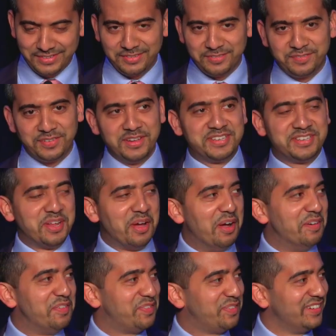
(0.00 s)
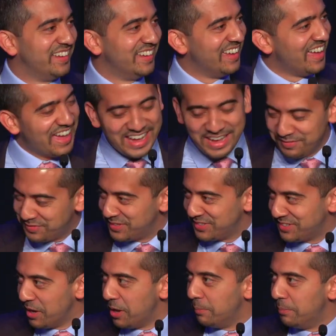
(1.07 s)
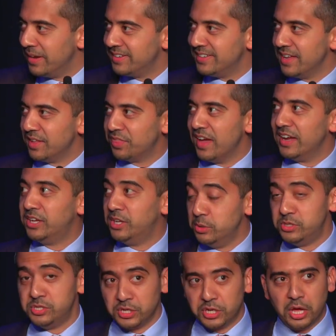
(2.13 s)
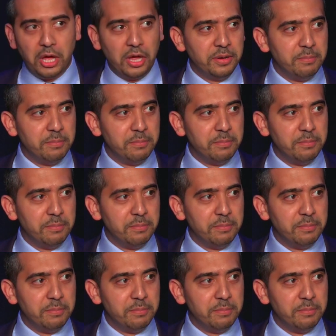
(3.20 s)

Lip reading: First off, I have to start by saying thank you to God,